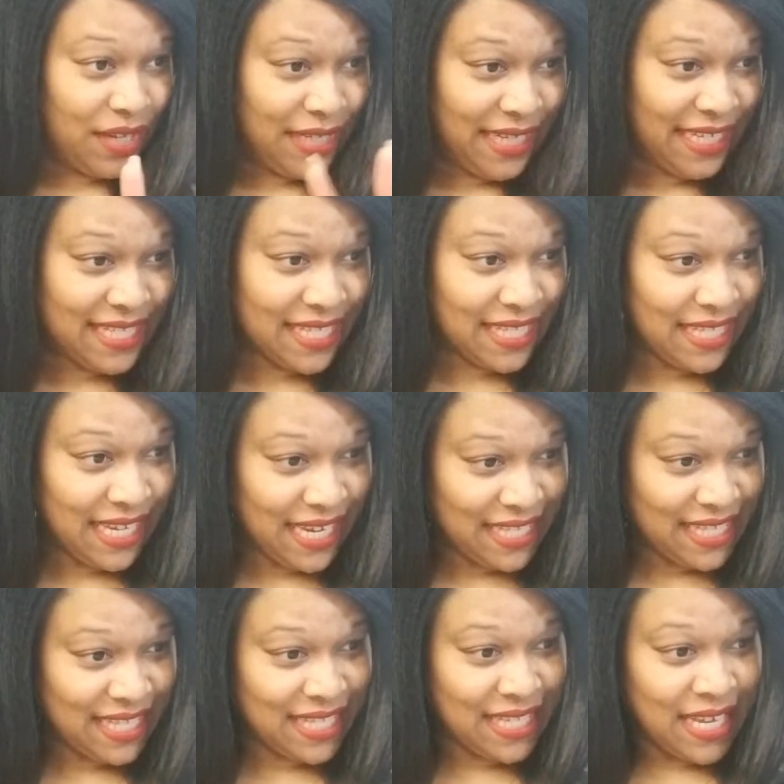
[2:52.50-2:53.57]
it's
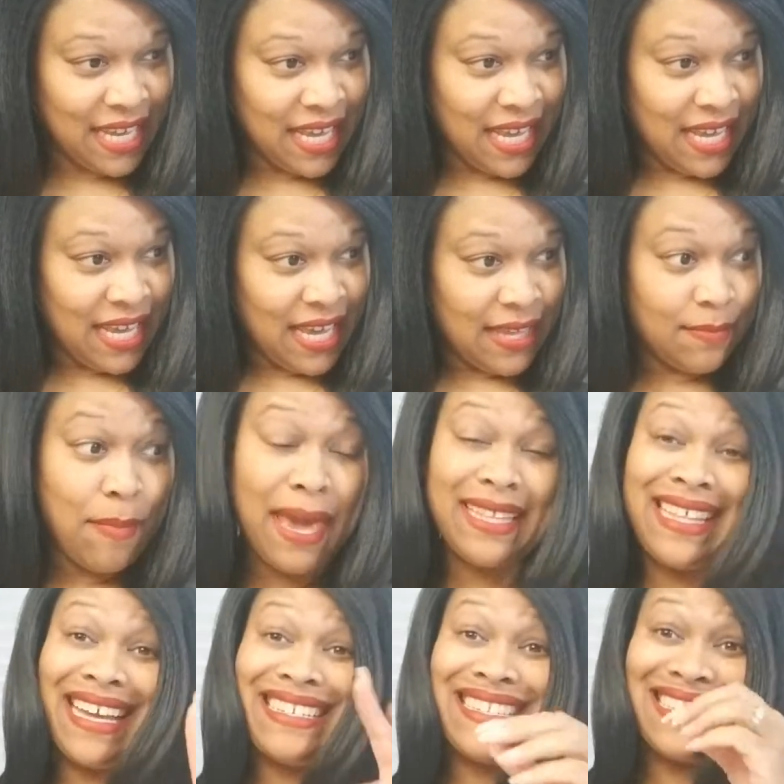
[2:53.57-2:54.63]
it's make
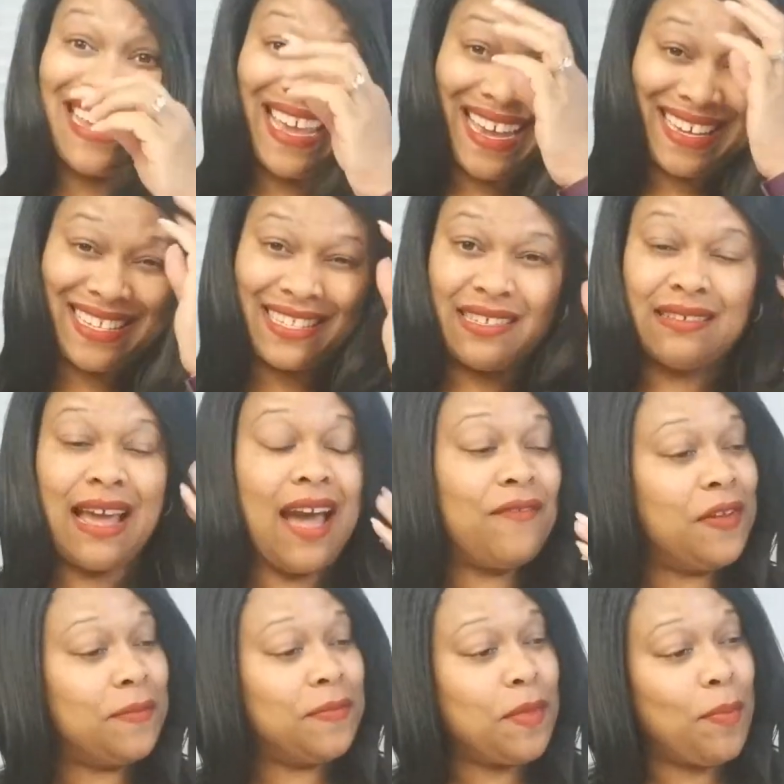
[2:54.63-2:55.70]
that six. I
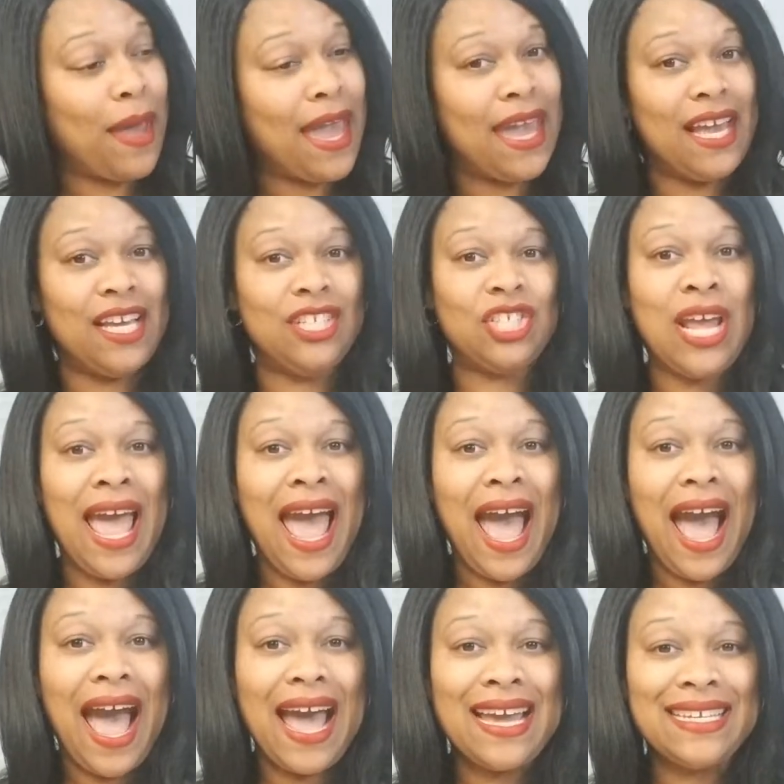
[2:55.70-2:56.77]
flip the page.
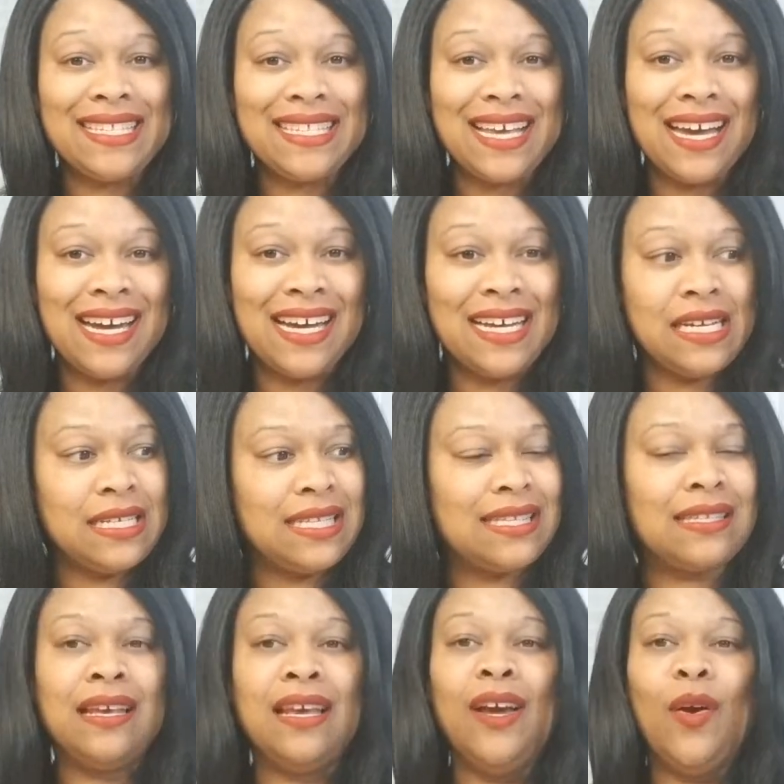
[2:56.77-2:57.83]
Hi,
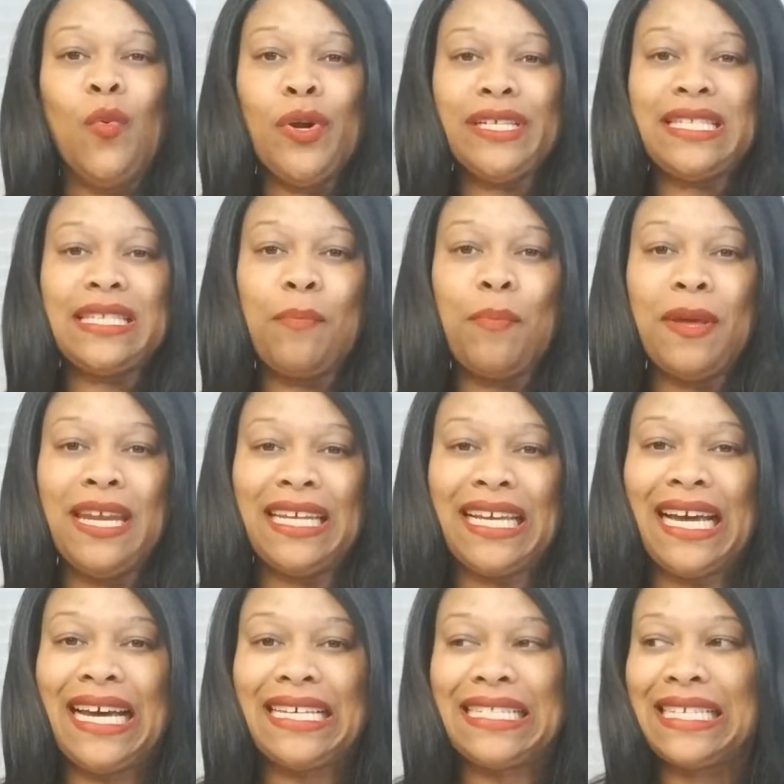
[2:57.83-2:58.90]
sus. We're sipping and
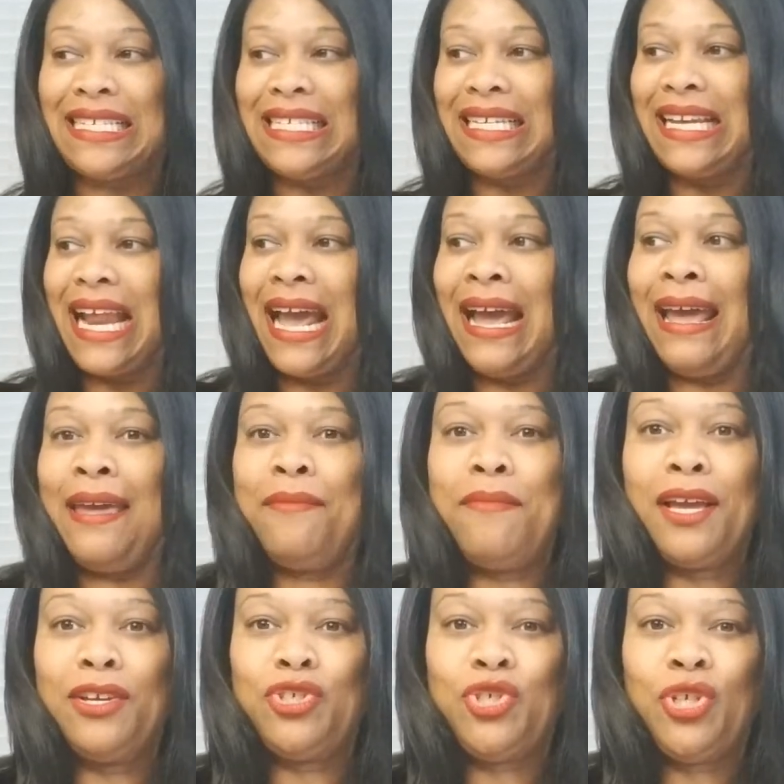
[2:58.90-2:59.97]
cussing tonight.
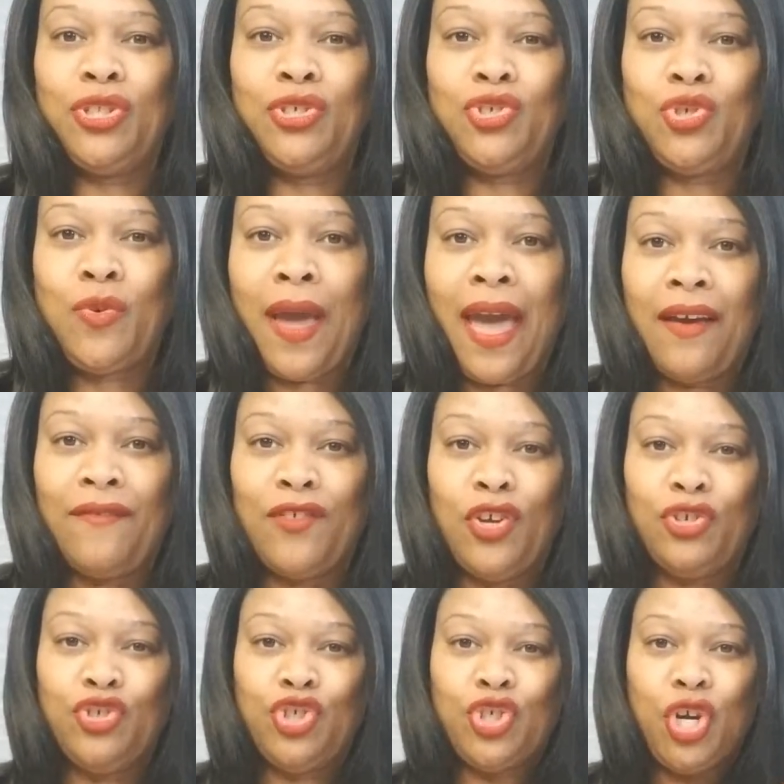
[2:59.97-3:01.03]
Make sure that you have
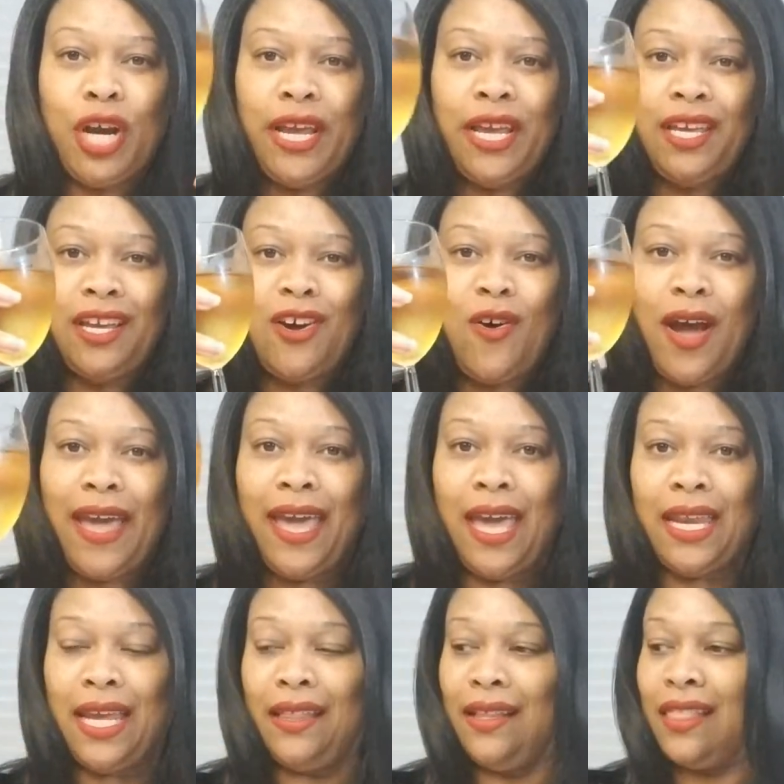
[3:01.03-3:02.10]
your drink. Go
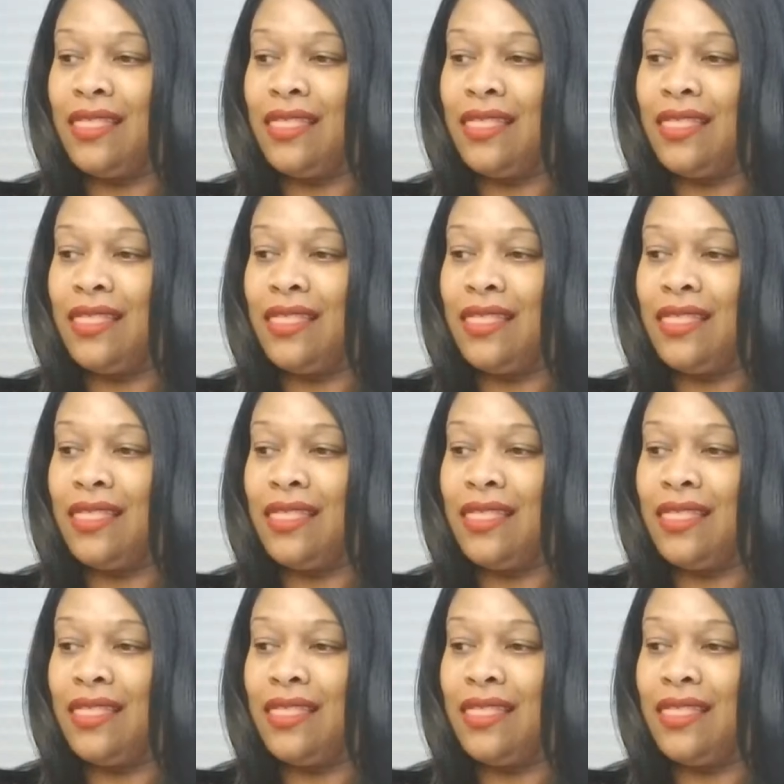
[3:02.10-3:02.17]
ahead, hit the